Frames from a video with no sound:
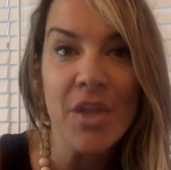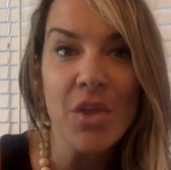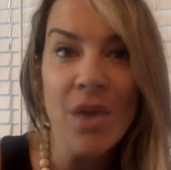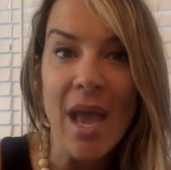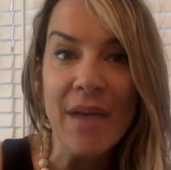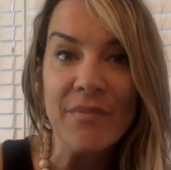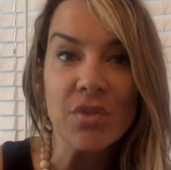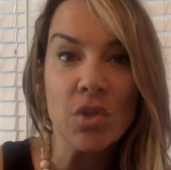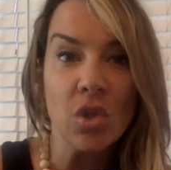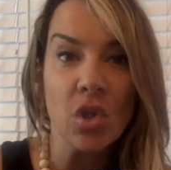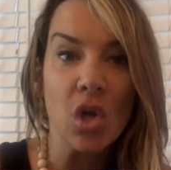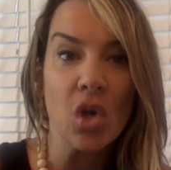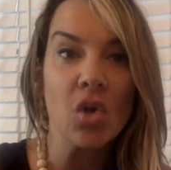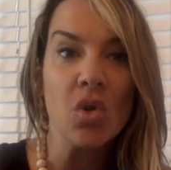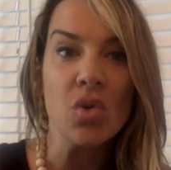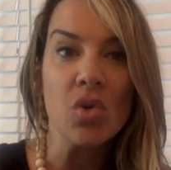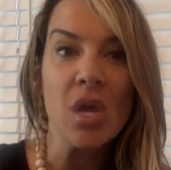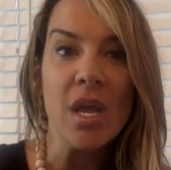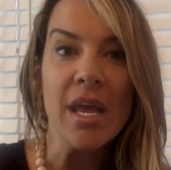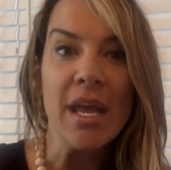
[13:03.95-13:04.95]
And you have to
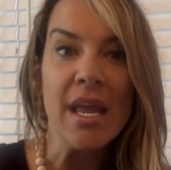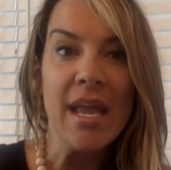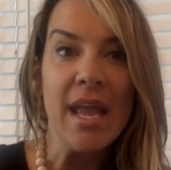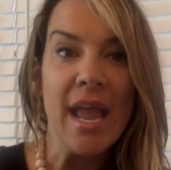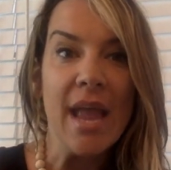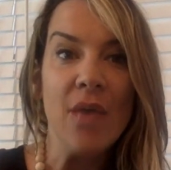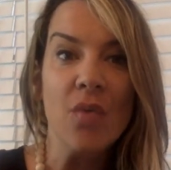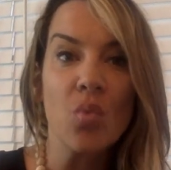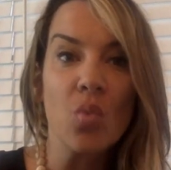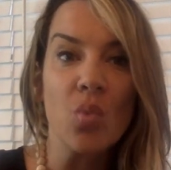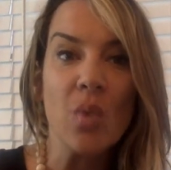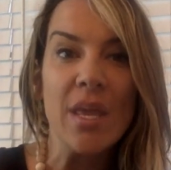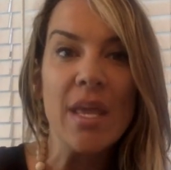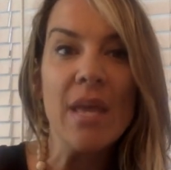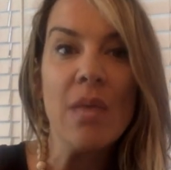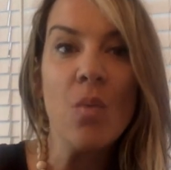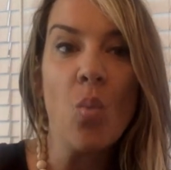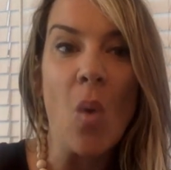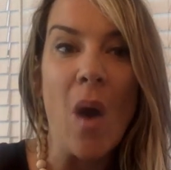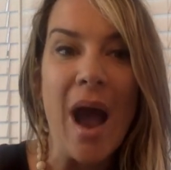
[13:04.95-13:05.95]
learn and
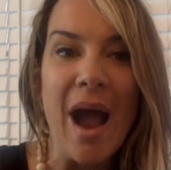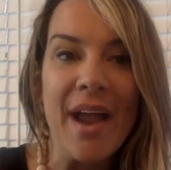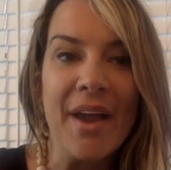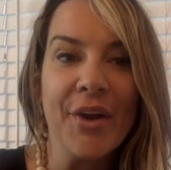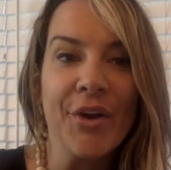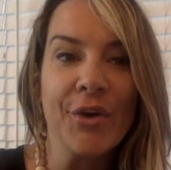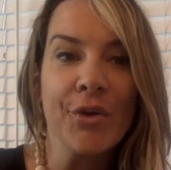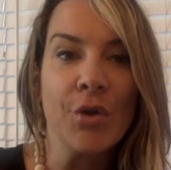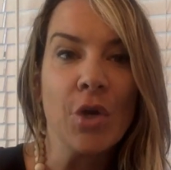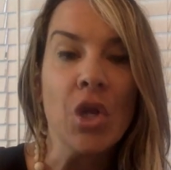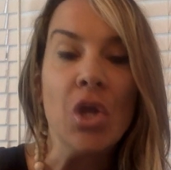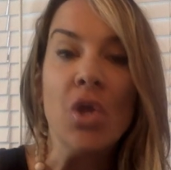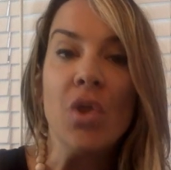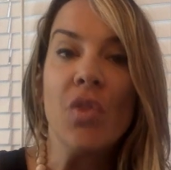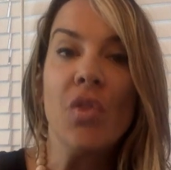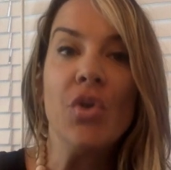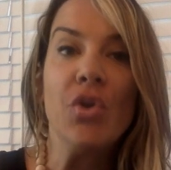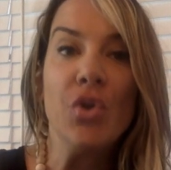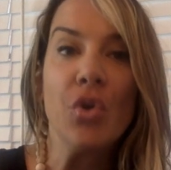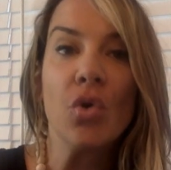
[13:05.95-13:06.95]
rewire
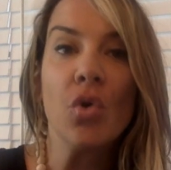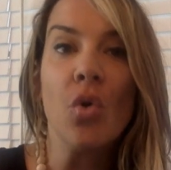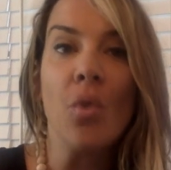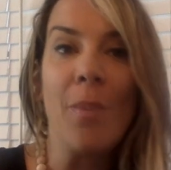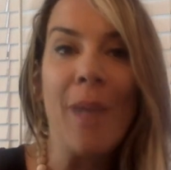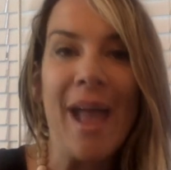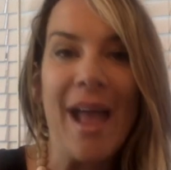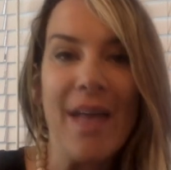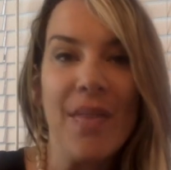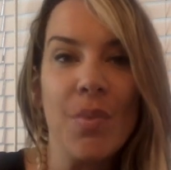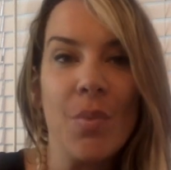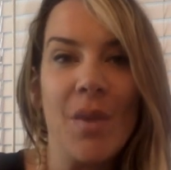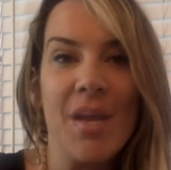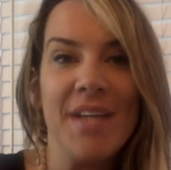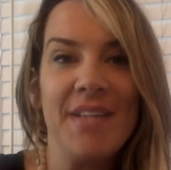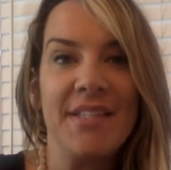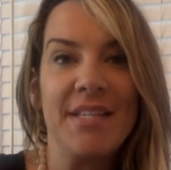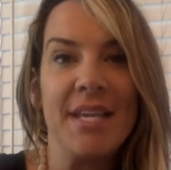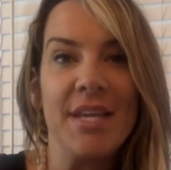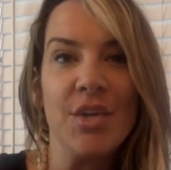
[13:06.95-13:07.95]
the neural
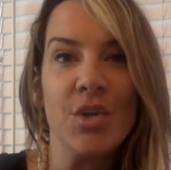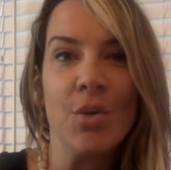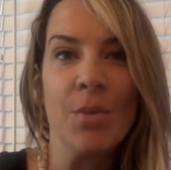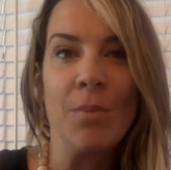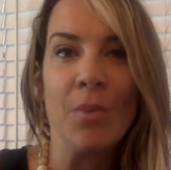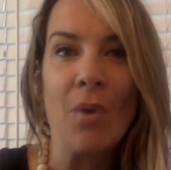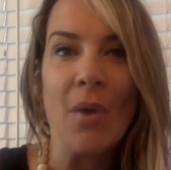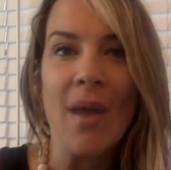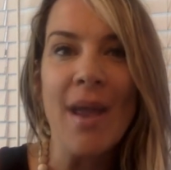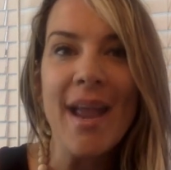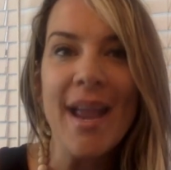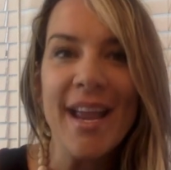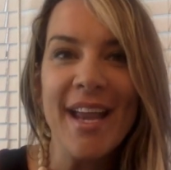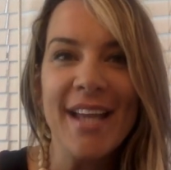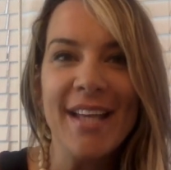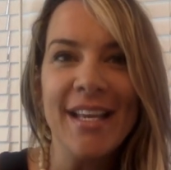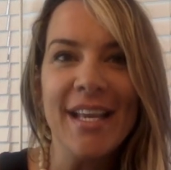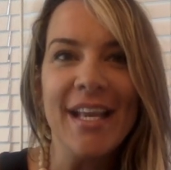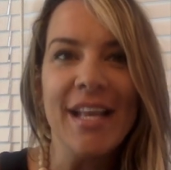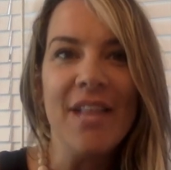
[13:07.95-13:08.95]
pathways in your
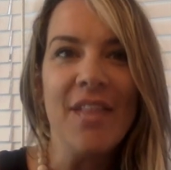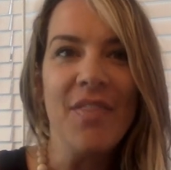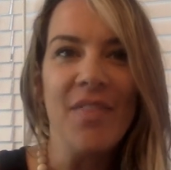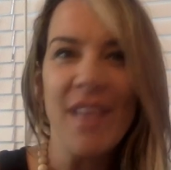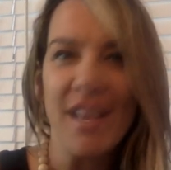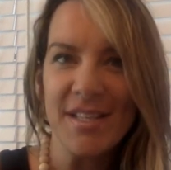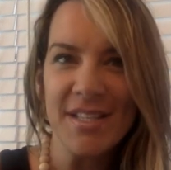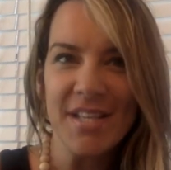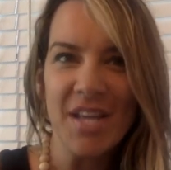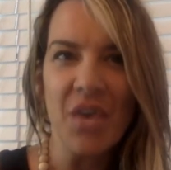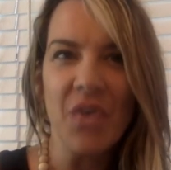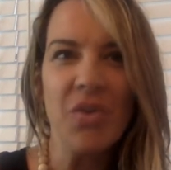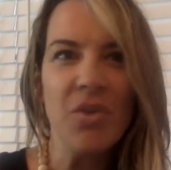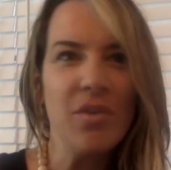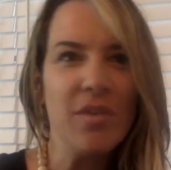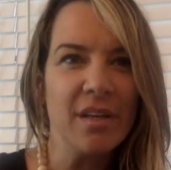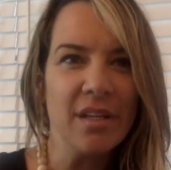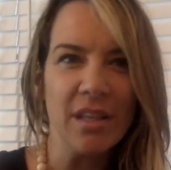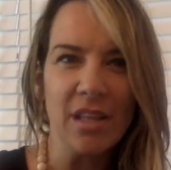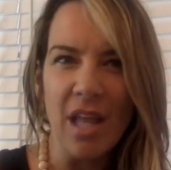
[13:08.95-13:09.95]
brain that tell
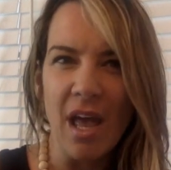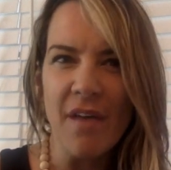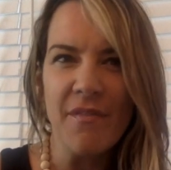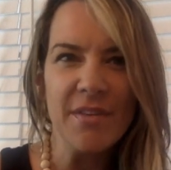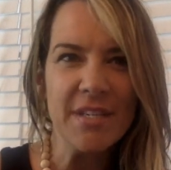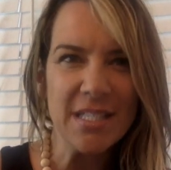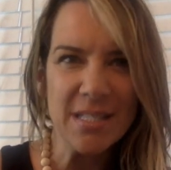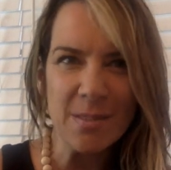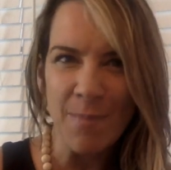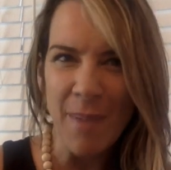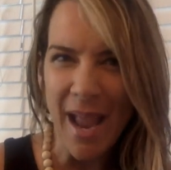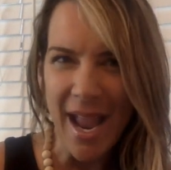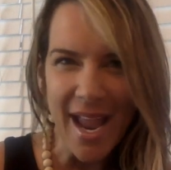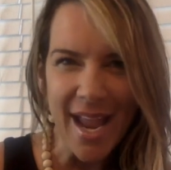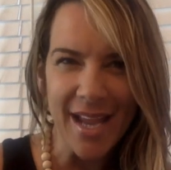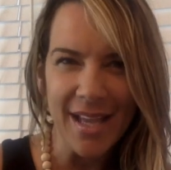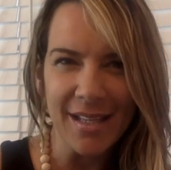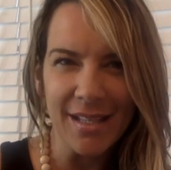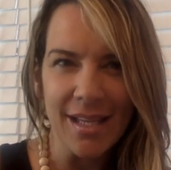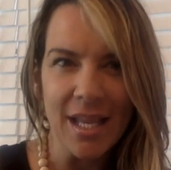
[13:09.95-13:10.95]
you that love is
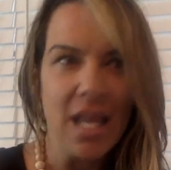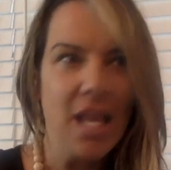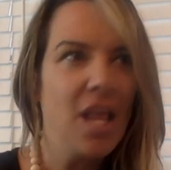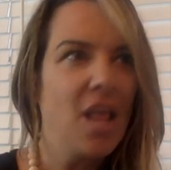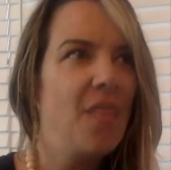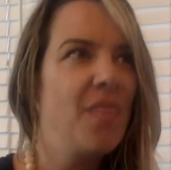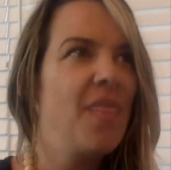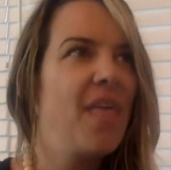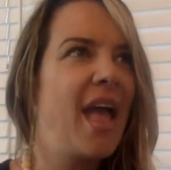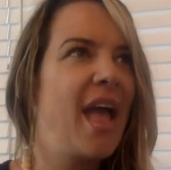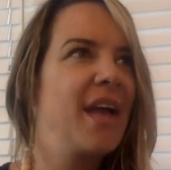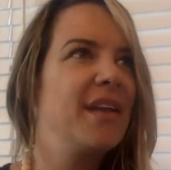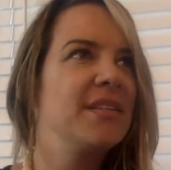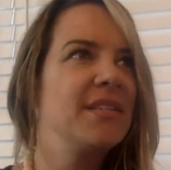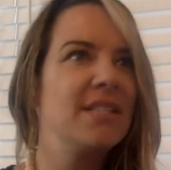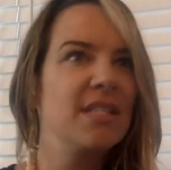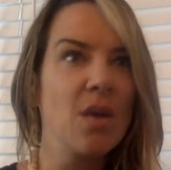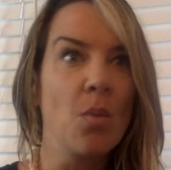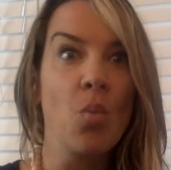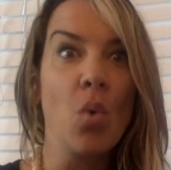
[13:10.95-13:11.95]
pain, that
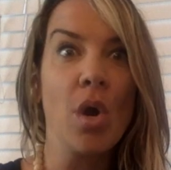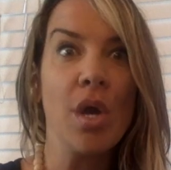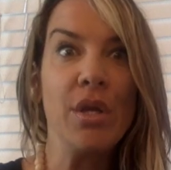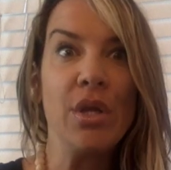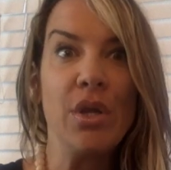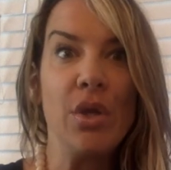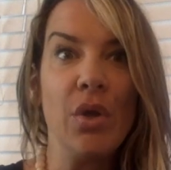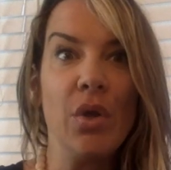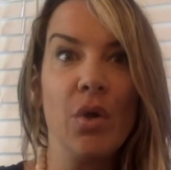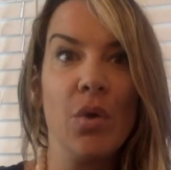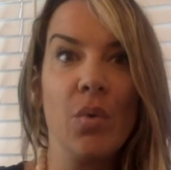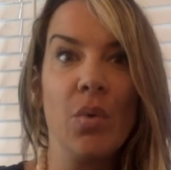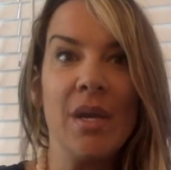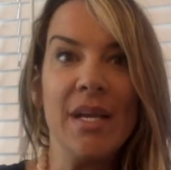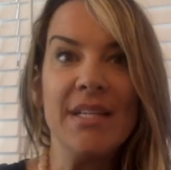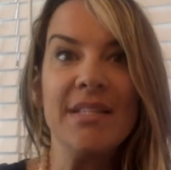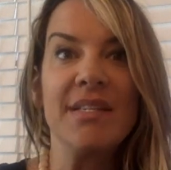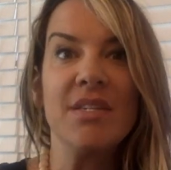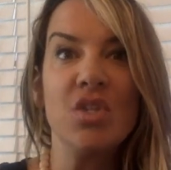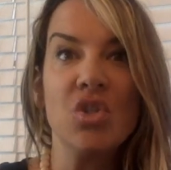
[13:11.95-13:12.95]
someone who
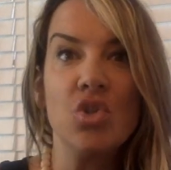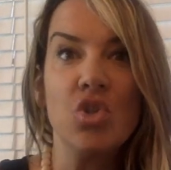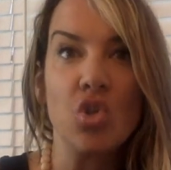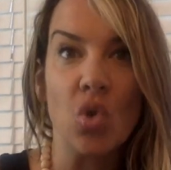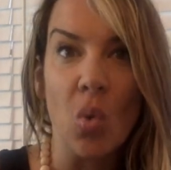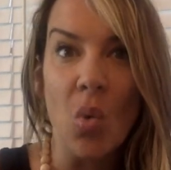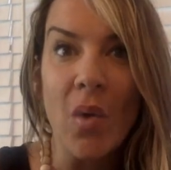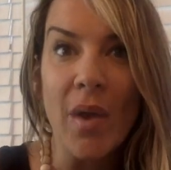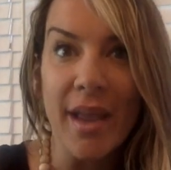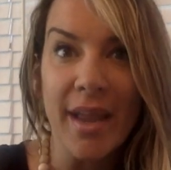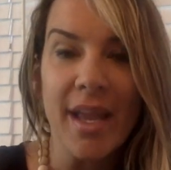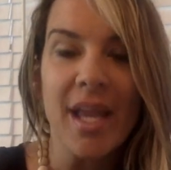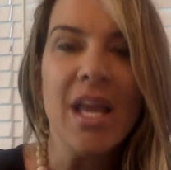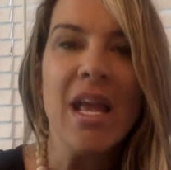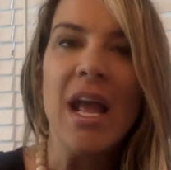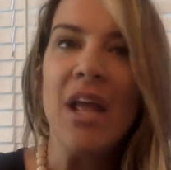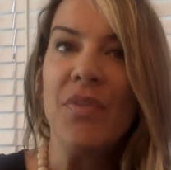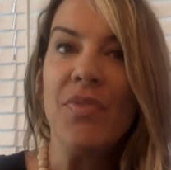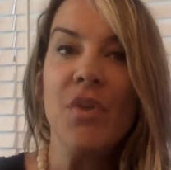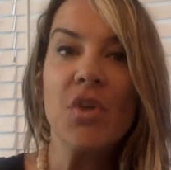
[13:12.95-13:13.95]
is enjoying,
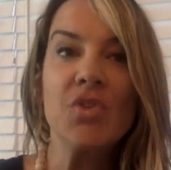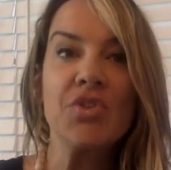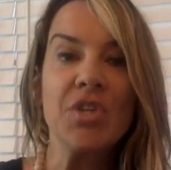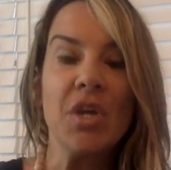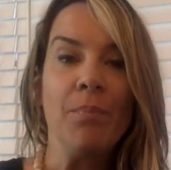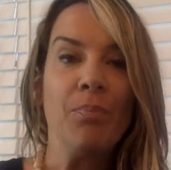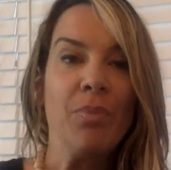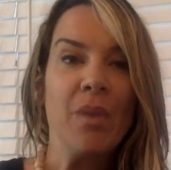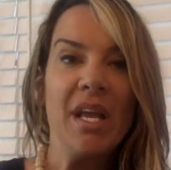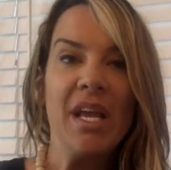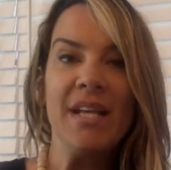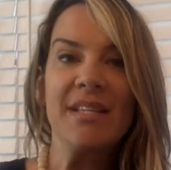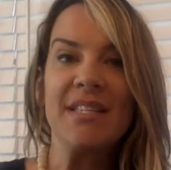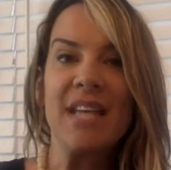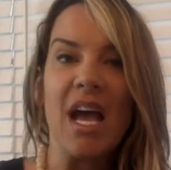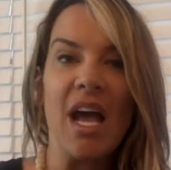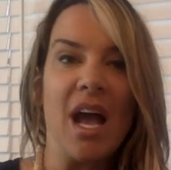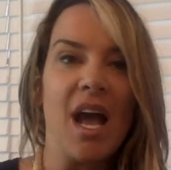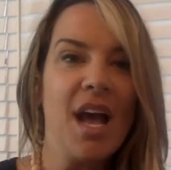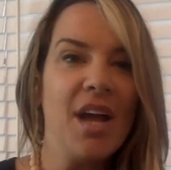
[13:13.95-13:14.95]
there's
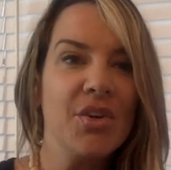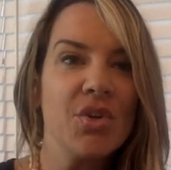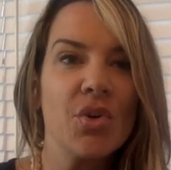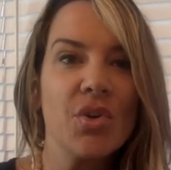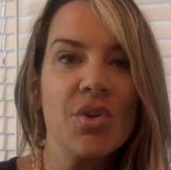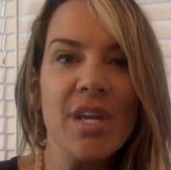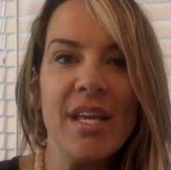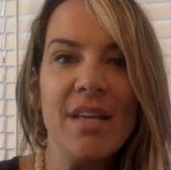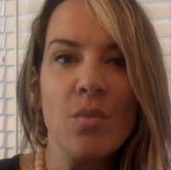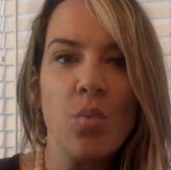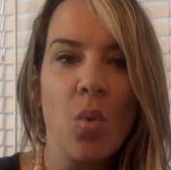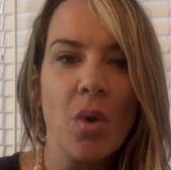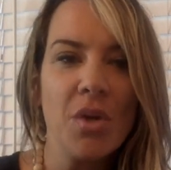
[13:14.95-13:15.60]
it's underneath.